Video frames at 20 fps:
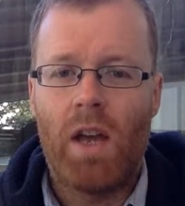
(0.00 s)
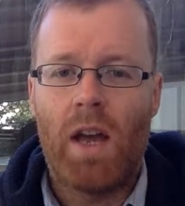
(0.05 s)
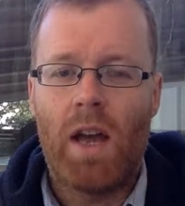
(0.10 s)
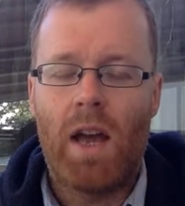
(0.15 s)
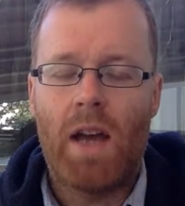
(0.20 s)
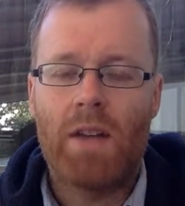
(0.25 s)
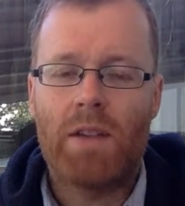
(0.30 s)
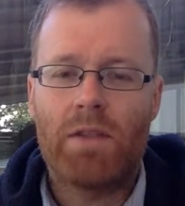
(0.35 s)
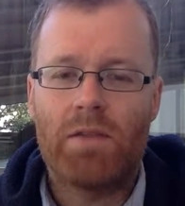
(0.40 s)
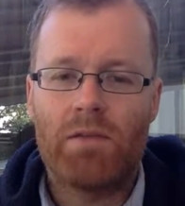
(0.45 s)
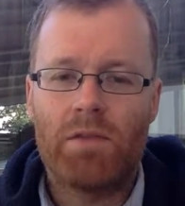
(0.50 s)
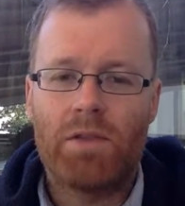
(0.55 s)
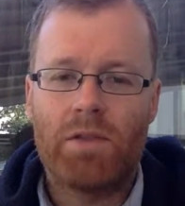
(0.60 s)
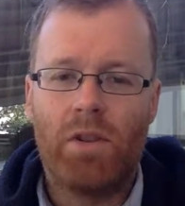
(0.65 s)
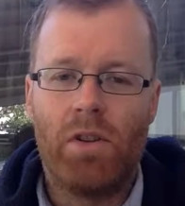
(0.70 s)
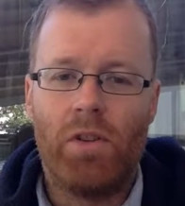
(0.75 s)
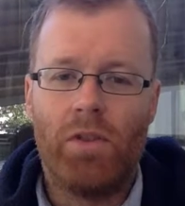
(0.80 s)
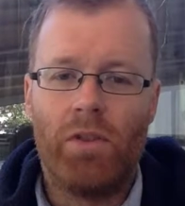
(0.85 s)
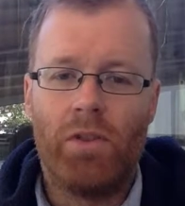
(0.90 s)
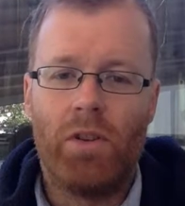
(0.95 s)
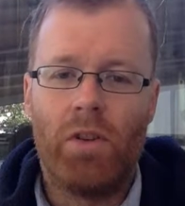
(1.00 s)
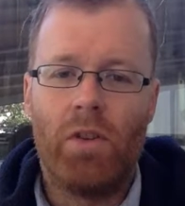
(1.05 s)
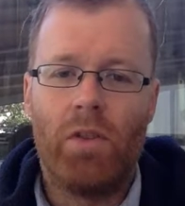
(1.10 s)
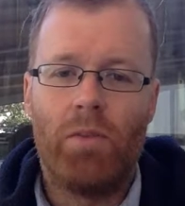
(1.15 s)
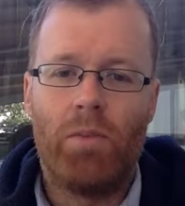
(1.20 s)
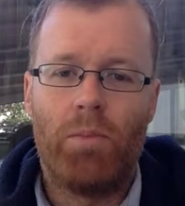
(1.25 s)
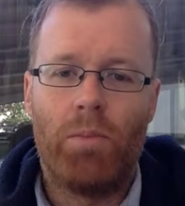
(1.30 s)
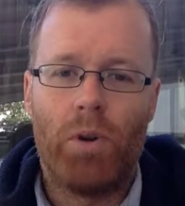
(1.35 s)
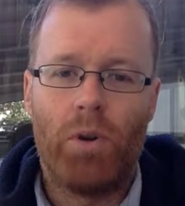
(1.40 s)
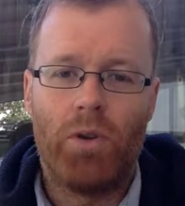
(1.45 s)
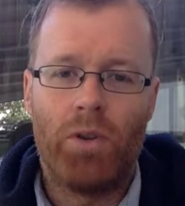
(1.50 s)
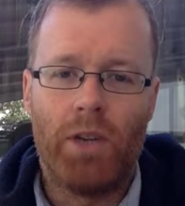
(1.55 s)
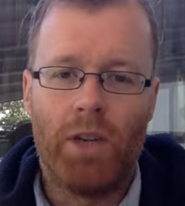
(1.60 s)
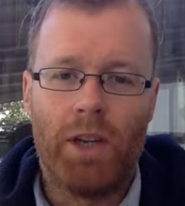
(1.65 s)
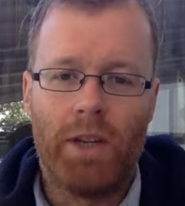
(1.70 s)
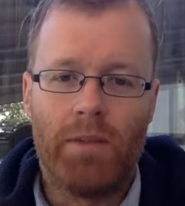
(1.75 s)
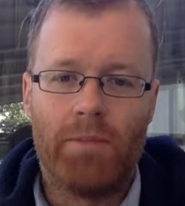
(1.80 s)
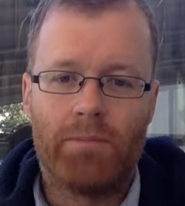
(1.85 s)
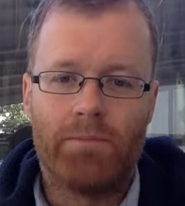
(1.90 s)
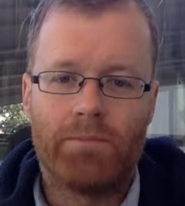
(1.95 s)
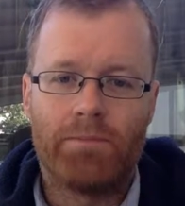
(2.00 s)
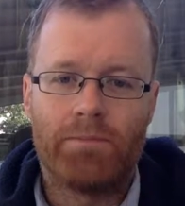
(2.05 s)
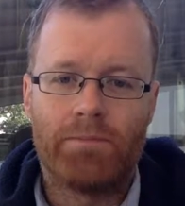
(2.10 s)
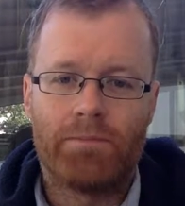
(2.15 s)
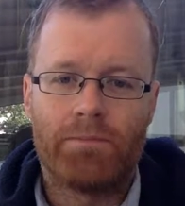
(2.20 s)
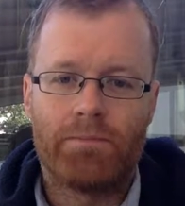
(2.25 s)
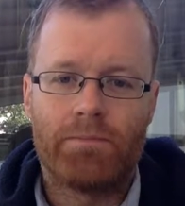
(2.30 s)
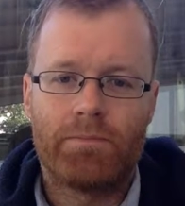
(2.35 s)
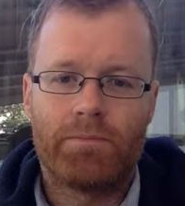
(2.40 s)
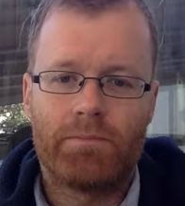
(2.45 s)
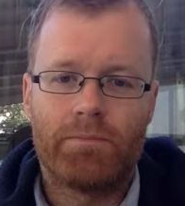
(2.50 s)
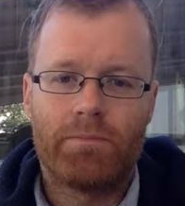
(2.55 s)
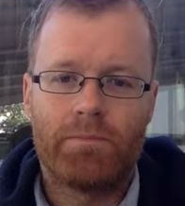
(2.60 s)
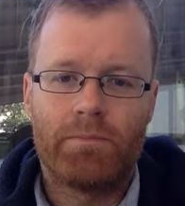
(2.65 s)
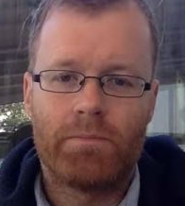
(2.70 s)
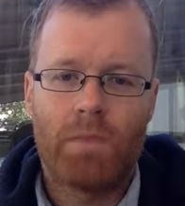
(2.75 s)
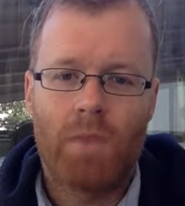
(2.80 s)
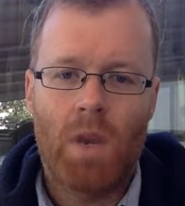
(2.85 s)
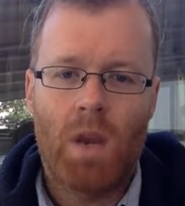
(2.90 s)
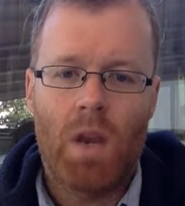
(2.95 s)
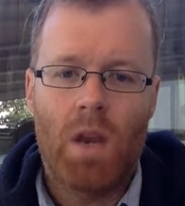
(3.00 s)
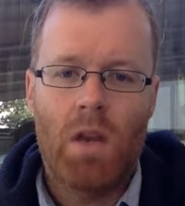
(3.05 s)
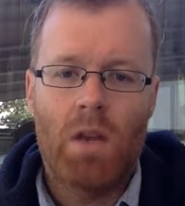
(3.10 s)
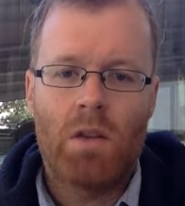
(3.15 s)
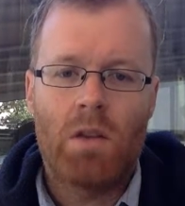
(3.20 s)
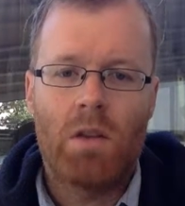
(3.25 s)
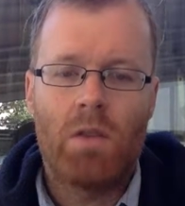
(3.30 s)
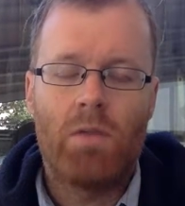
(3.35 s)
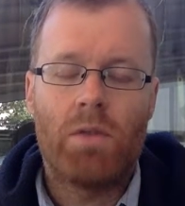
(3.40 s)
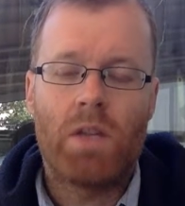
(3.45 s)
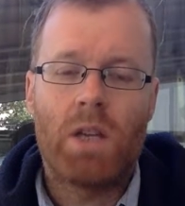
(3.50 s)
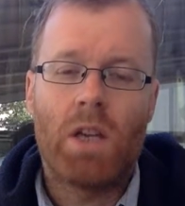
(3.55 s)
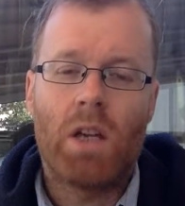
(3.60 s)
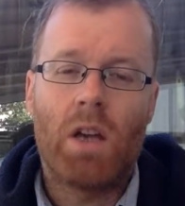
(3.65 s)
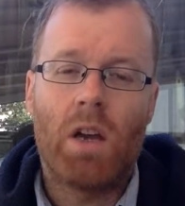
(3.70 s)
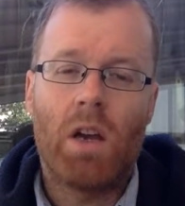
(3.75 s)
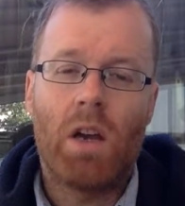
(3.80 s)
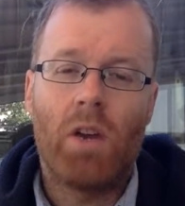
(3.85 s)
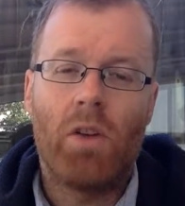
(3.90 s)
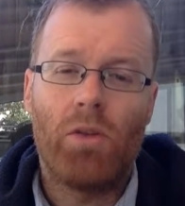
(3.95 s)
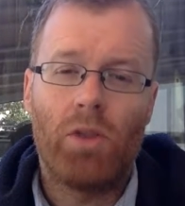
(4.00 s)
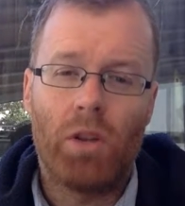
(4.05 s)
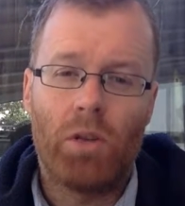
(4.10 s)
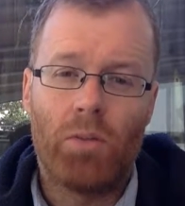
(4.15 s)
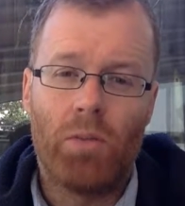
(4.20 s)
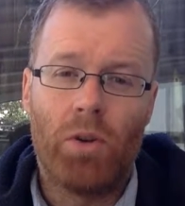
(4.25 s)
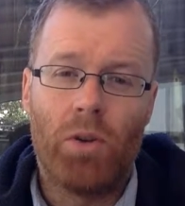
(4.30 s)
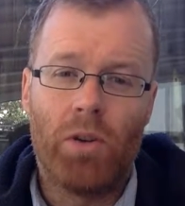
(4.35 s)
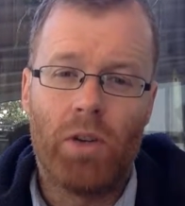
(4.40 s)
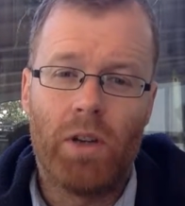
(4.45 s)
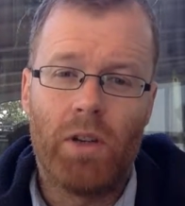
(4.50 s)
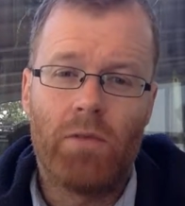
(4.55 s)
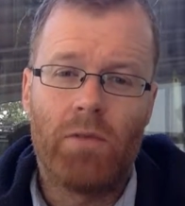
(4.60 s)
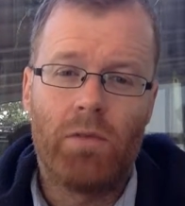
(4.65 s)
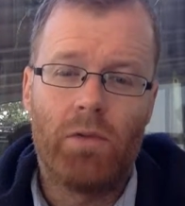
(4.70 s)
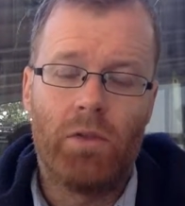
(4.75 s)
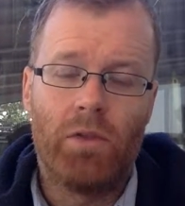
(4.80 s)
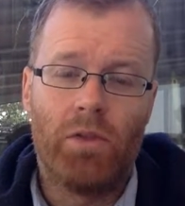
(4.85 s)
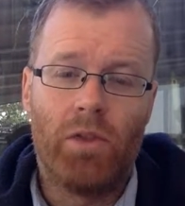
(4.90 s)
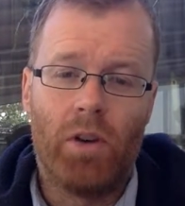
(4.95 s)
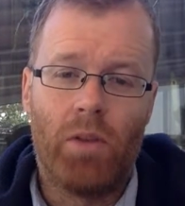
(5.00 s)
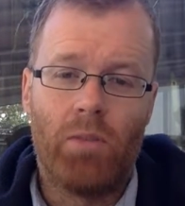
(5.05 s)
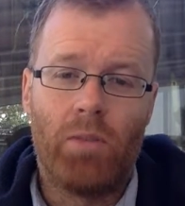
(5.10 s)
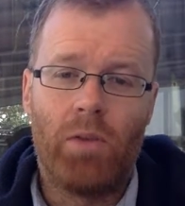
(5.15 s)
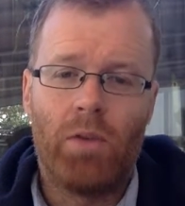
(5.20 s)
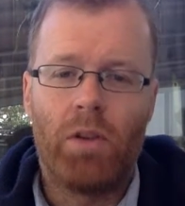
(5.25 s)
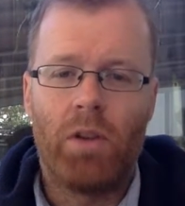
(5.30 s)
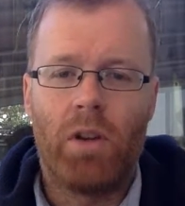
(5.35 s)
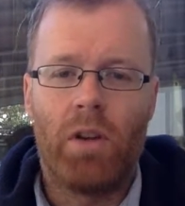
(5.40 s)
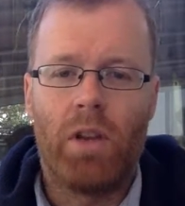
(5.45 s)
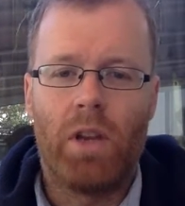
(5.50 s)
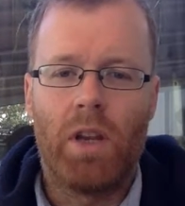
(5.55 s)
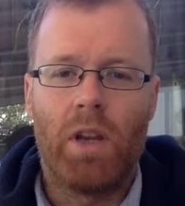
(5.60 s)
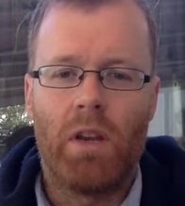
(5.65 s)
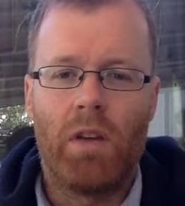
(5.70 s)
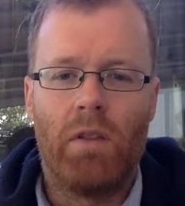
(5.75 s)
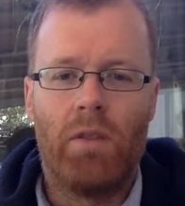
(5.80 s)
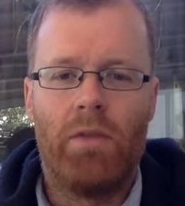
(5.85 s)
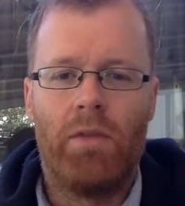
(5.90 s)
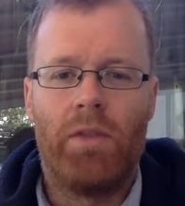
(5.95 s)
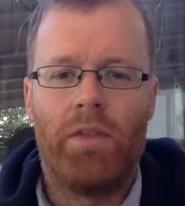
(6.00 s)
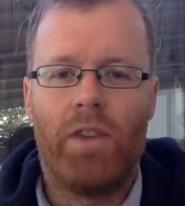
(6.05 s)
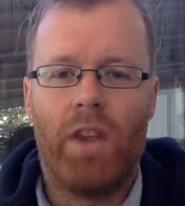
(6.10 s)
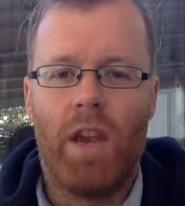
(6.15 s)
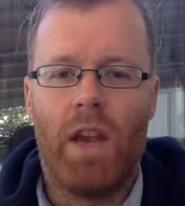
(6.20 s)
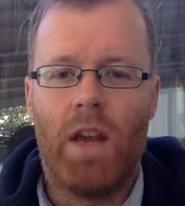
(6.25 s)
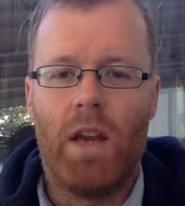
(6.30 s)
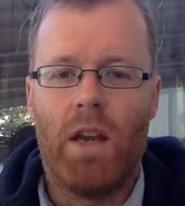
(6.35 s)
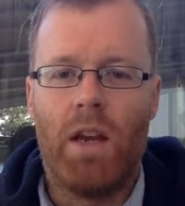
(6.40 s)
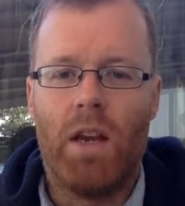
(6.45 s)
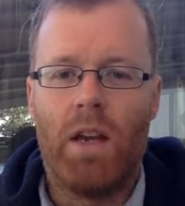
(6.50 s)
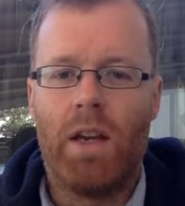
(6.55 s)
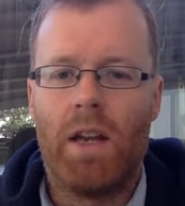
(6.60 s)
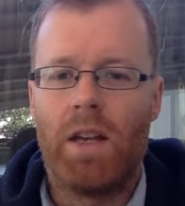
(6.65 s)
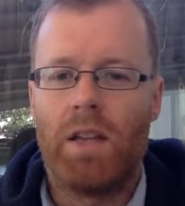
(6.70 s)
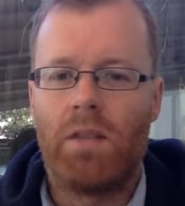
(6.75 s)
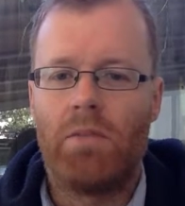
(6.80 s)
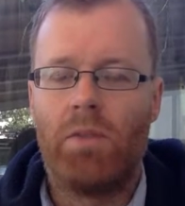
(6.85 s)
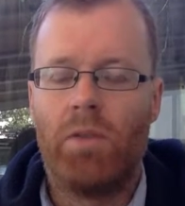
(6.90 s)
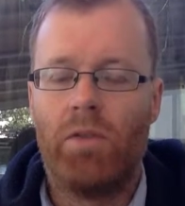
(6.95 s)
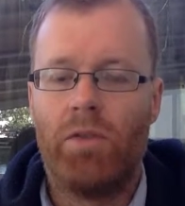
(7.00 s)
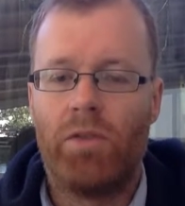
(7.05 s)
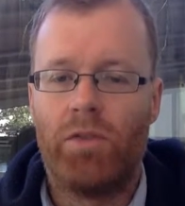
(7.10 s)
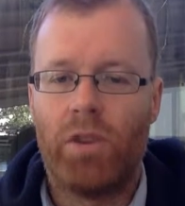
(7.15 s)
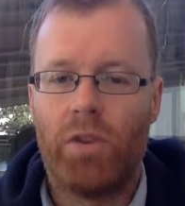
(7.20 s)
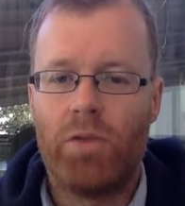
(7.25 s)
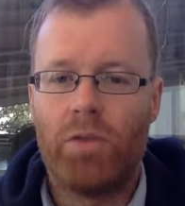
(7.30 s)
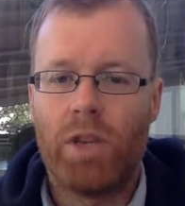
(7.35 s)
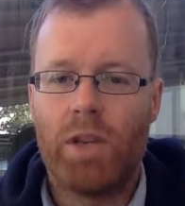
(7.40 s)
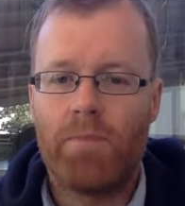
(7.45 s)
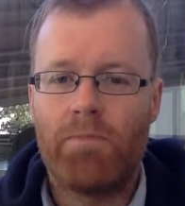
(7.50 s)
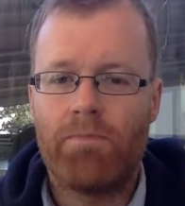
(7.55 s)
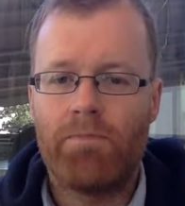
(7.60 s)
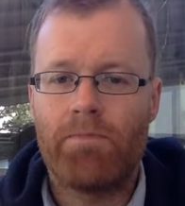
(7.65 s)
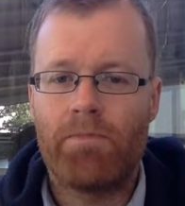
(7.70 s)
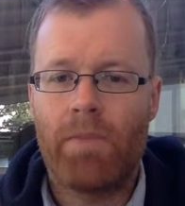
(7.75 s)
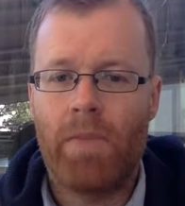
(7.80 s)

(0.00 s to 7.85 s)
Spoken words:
as a result of bonding. So if we take ionic bonding, for example, and you think of, say, an atom of sodium,